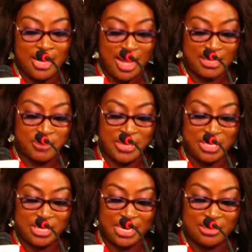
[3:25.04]
our
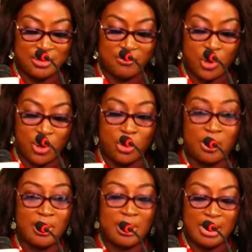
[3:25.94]
special guest of
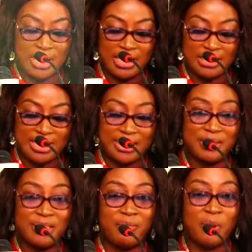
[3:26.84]
honor, an
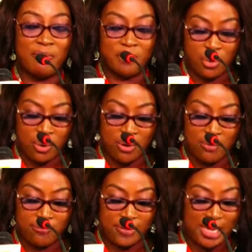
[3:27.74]
executive governor
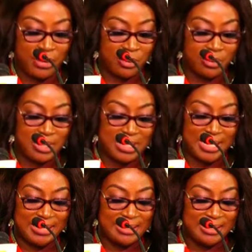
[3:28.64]
of Enugu
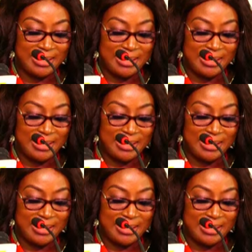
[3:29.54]
State,